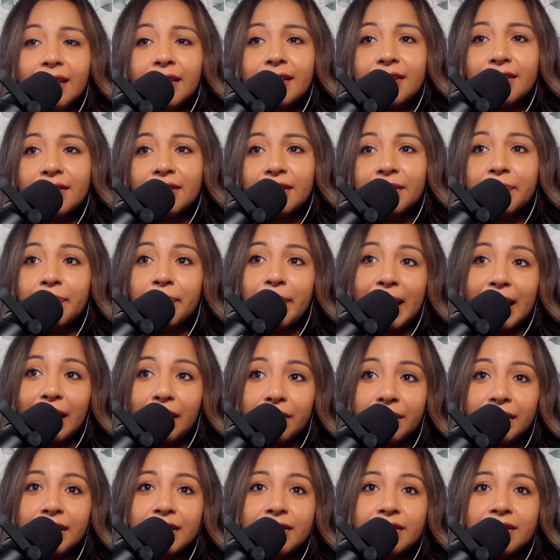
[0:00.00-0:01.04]
a dessert
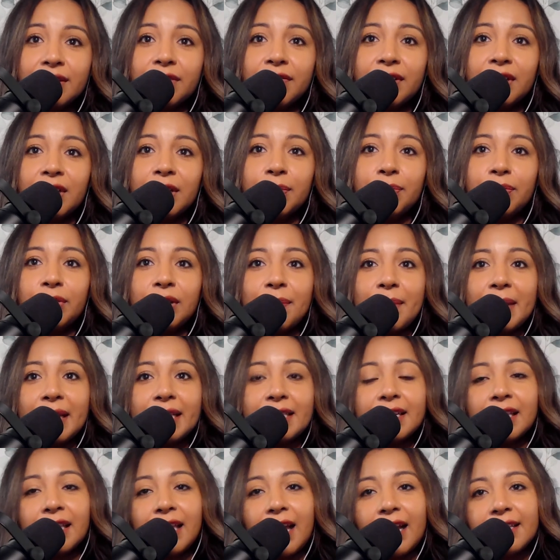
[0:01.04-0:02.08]
bakery serving up
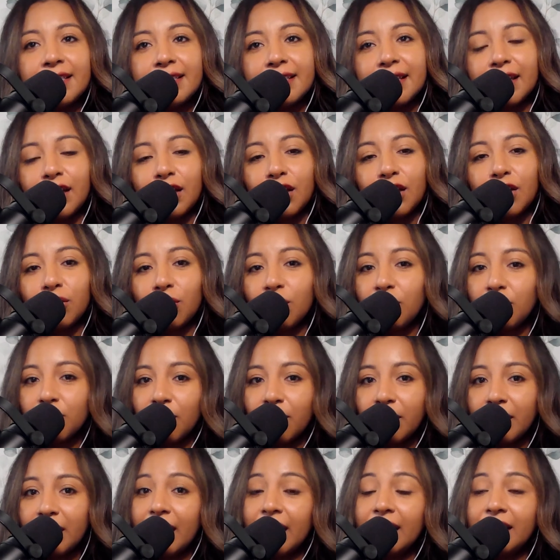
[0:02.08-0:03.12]
remixed classic,
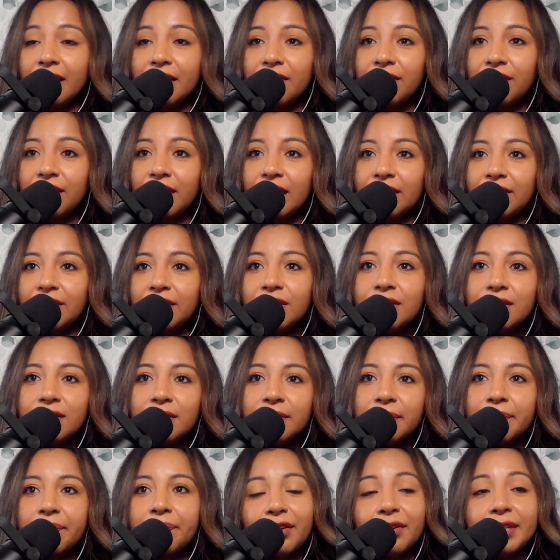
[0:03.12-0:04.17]
global, and island
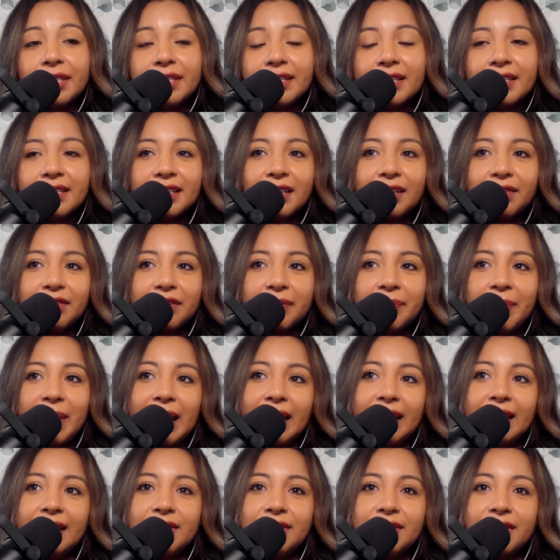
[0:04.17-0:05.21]
flavors. Christie's love for
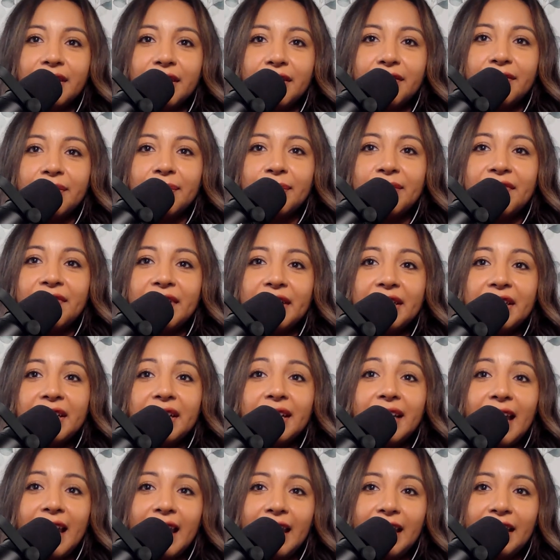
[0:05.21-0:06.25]
baking started from a very
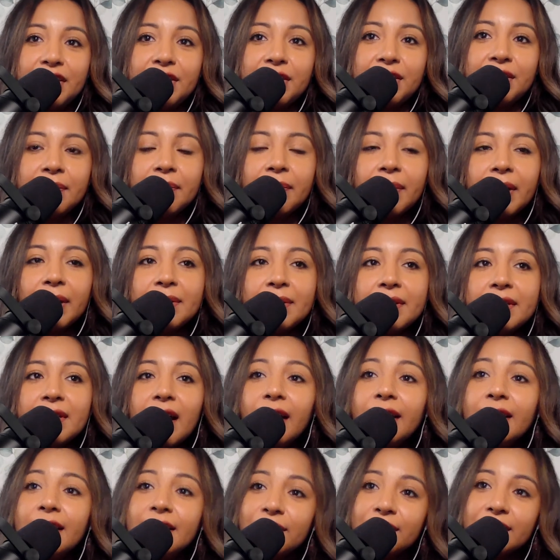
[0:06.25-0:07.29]
young age, but it was
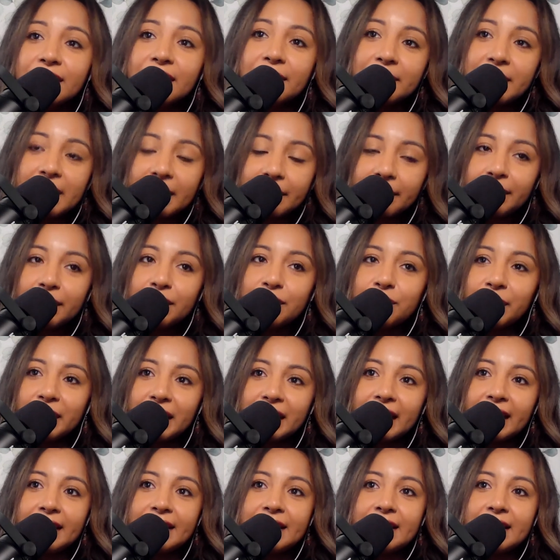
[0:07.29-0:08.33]
not until September
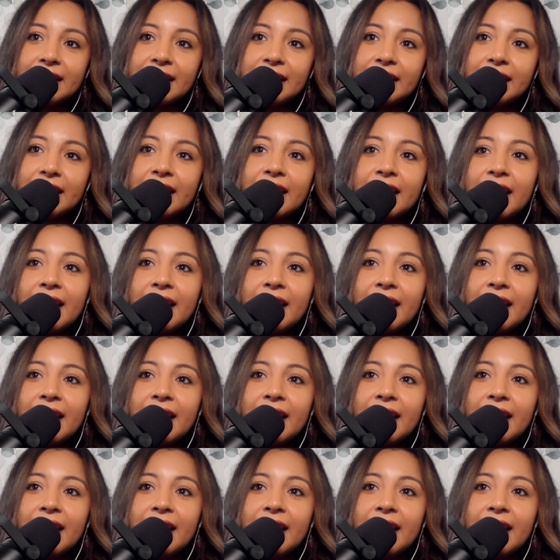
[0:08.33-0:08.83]
2019